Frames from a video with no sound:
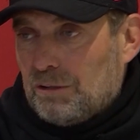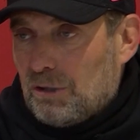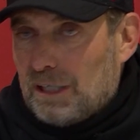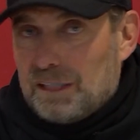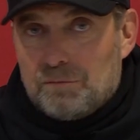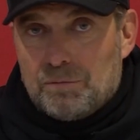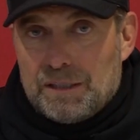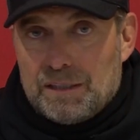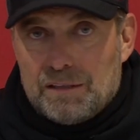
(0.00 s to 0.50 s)

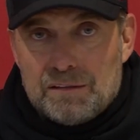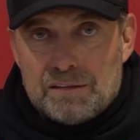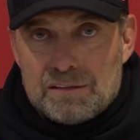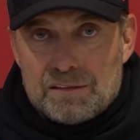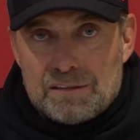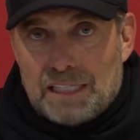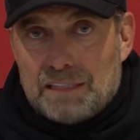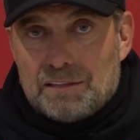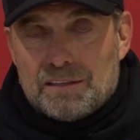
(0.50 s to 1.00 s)
right wing,
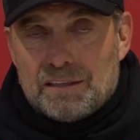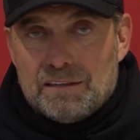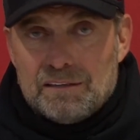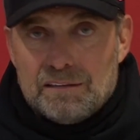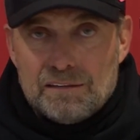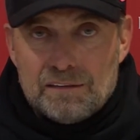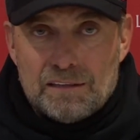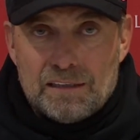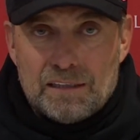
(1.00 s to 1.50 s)
center,
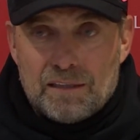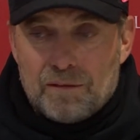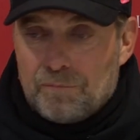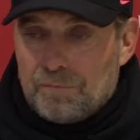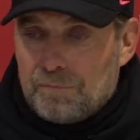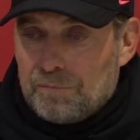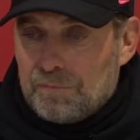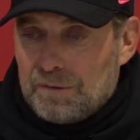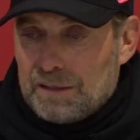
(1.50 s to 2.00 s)

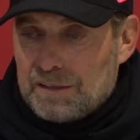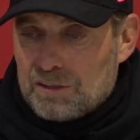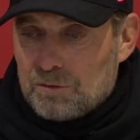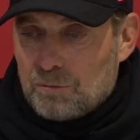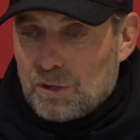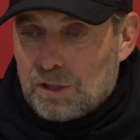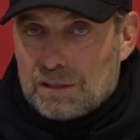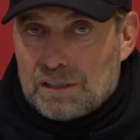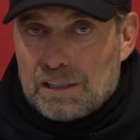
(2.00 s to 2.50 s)
he's a
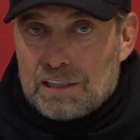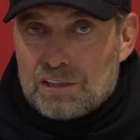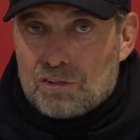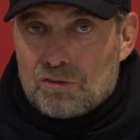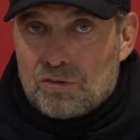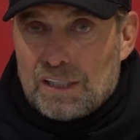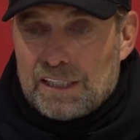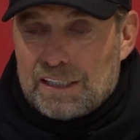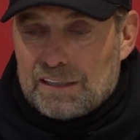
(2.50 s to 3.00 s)
world-class
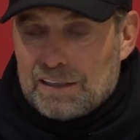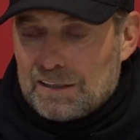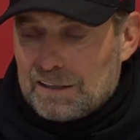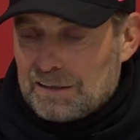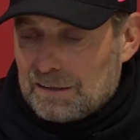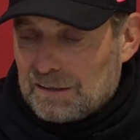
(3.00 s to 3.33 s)
striker.